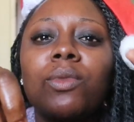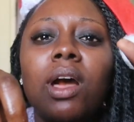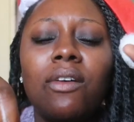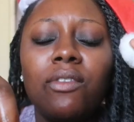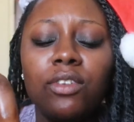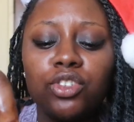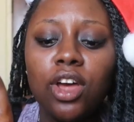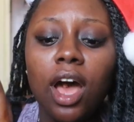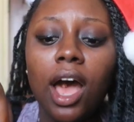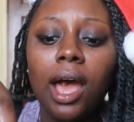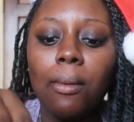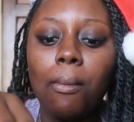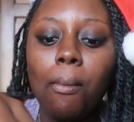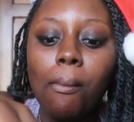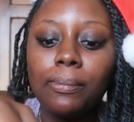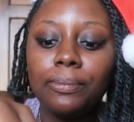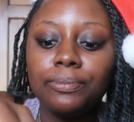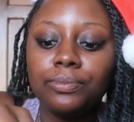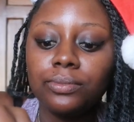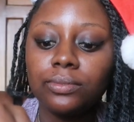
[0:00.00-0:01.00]
At the
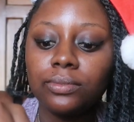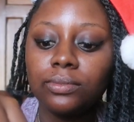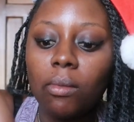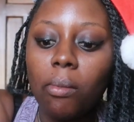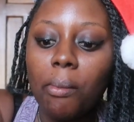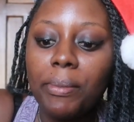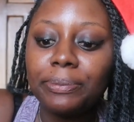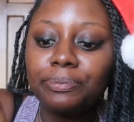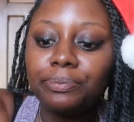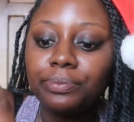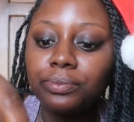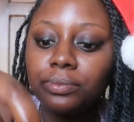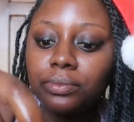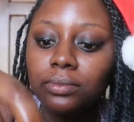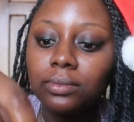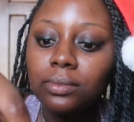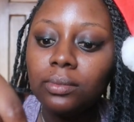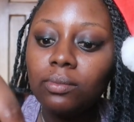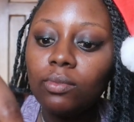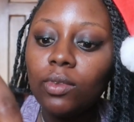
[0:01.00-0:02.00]
time,
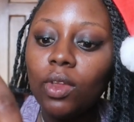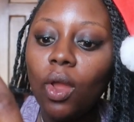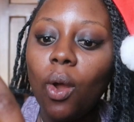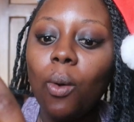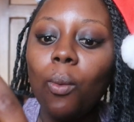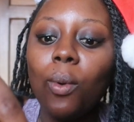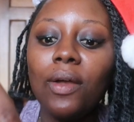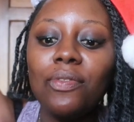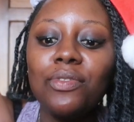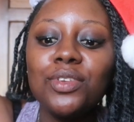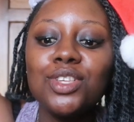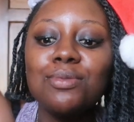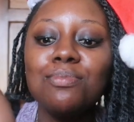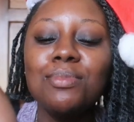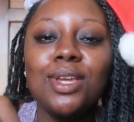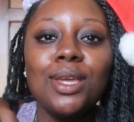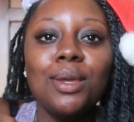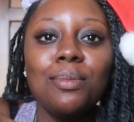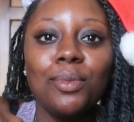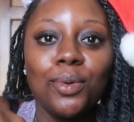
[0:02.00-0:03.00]
when this
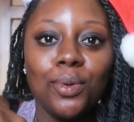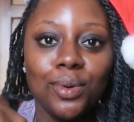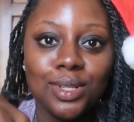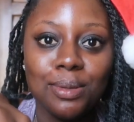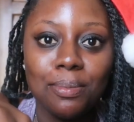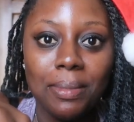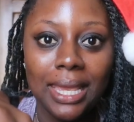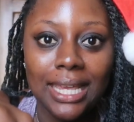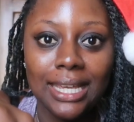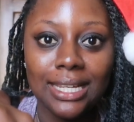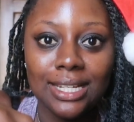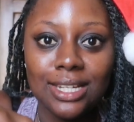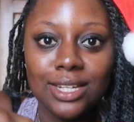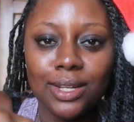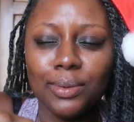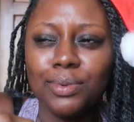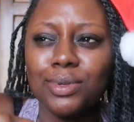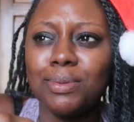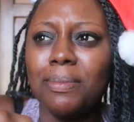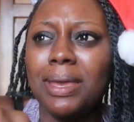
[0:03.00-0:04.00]
meme was made,
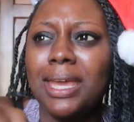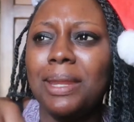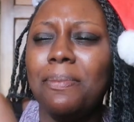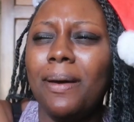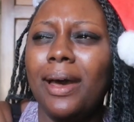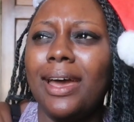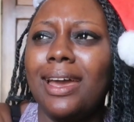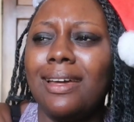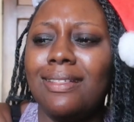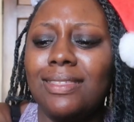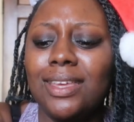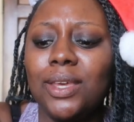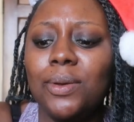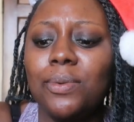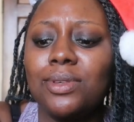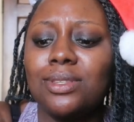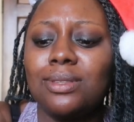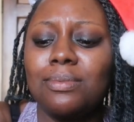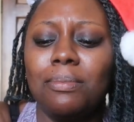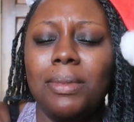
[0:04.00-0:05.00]
it was made by, I think
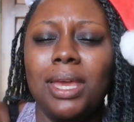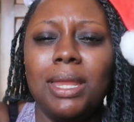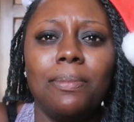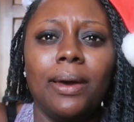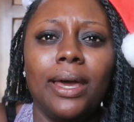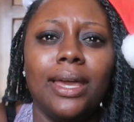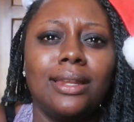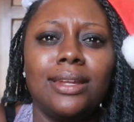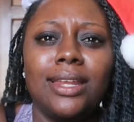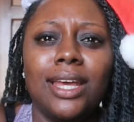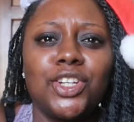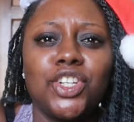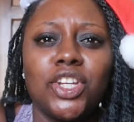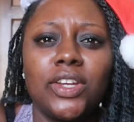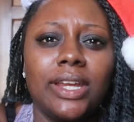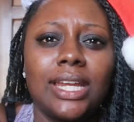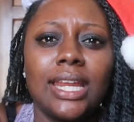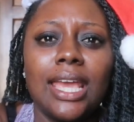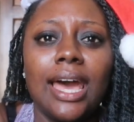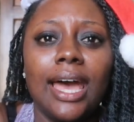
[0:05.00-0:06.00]
it was made by a
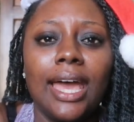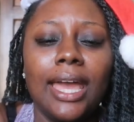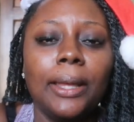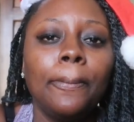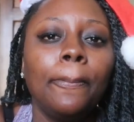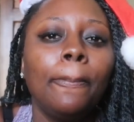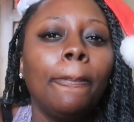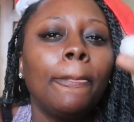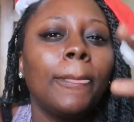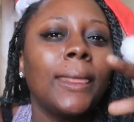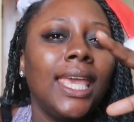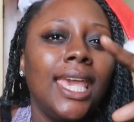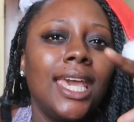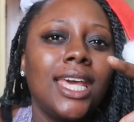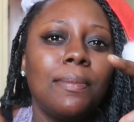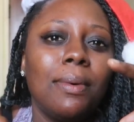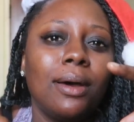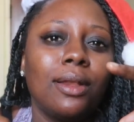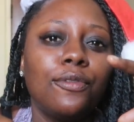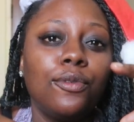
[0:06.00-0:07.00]
Nigerian guy. He
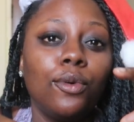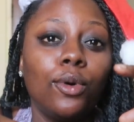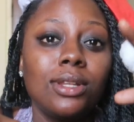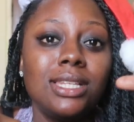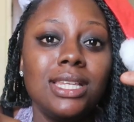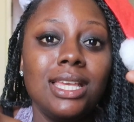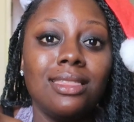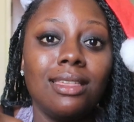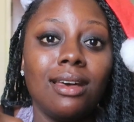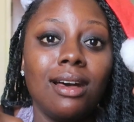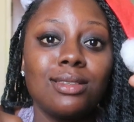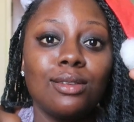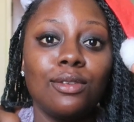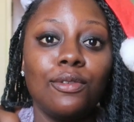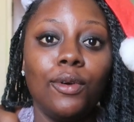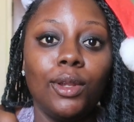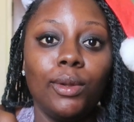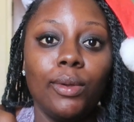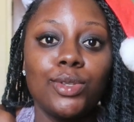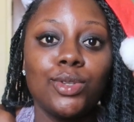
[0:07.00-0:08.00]
had about 14,000
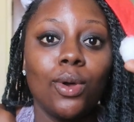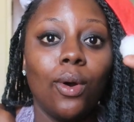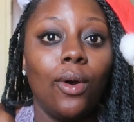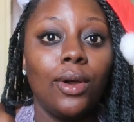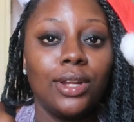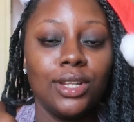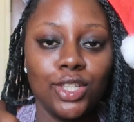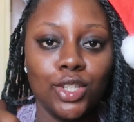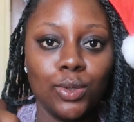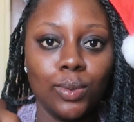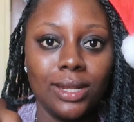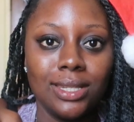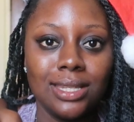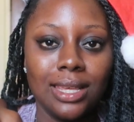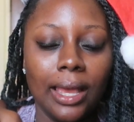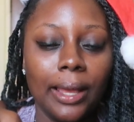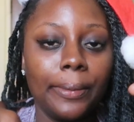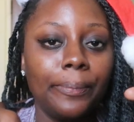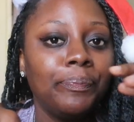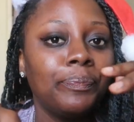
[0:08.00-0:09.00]
followers on his
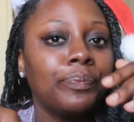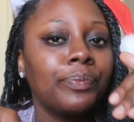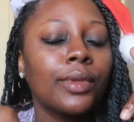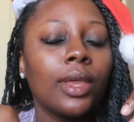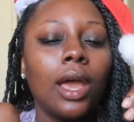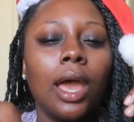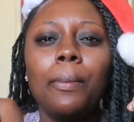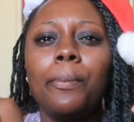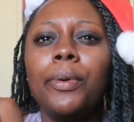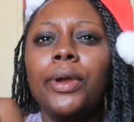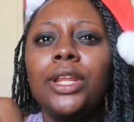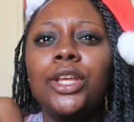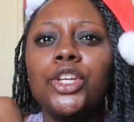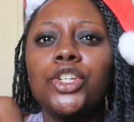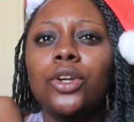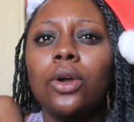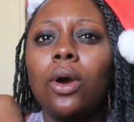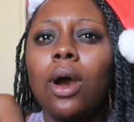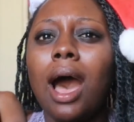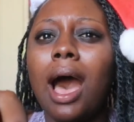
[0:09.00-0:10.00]
Twitter. I'm pretty
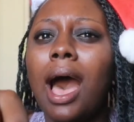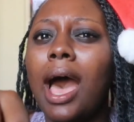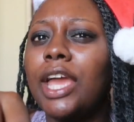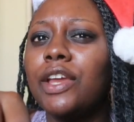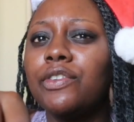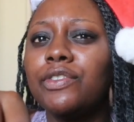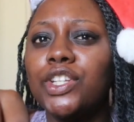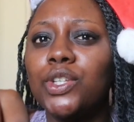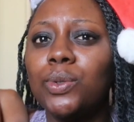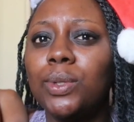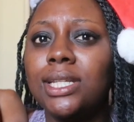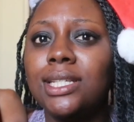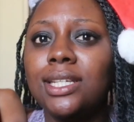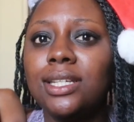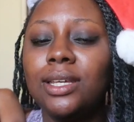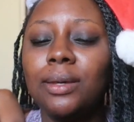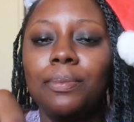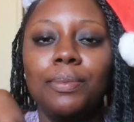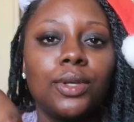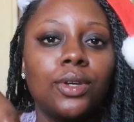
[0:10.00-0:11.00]
sure I
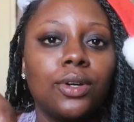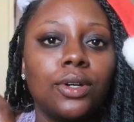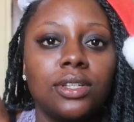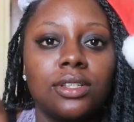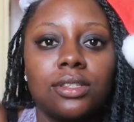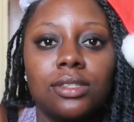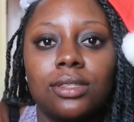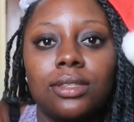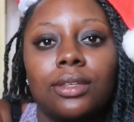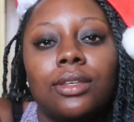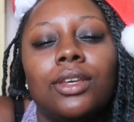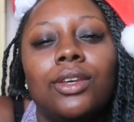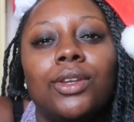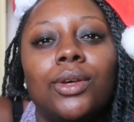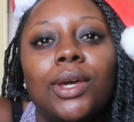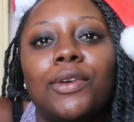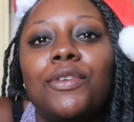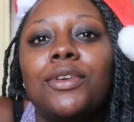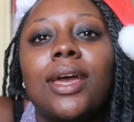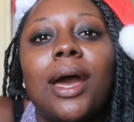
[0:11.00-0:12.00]
retweeted it because, you
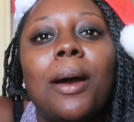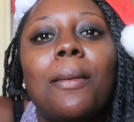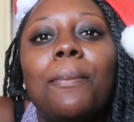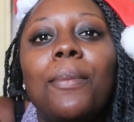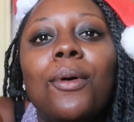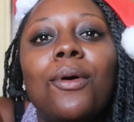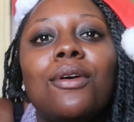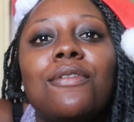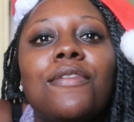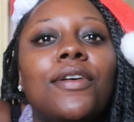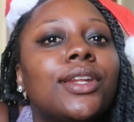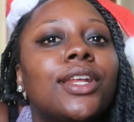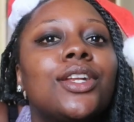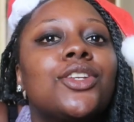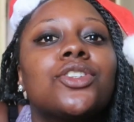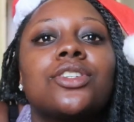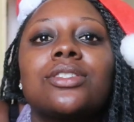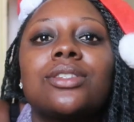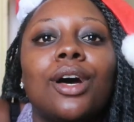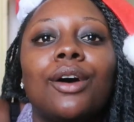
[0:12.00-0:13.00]
know, if you can't poke fun
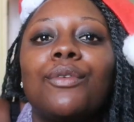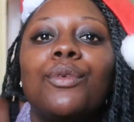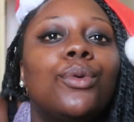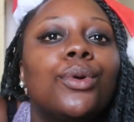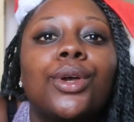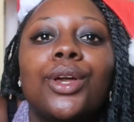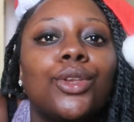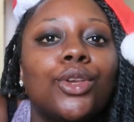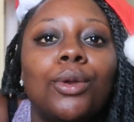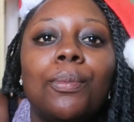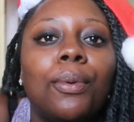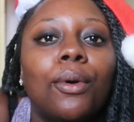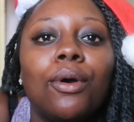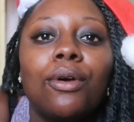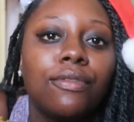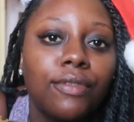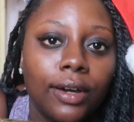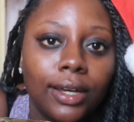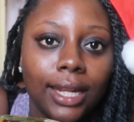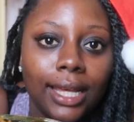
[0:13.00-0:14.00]
at yourself, who can you
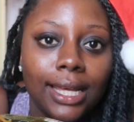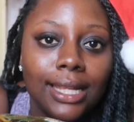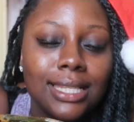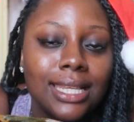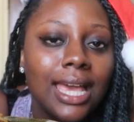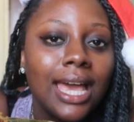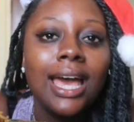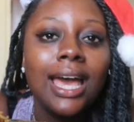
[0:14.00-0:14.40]
poke fun at?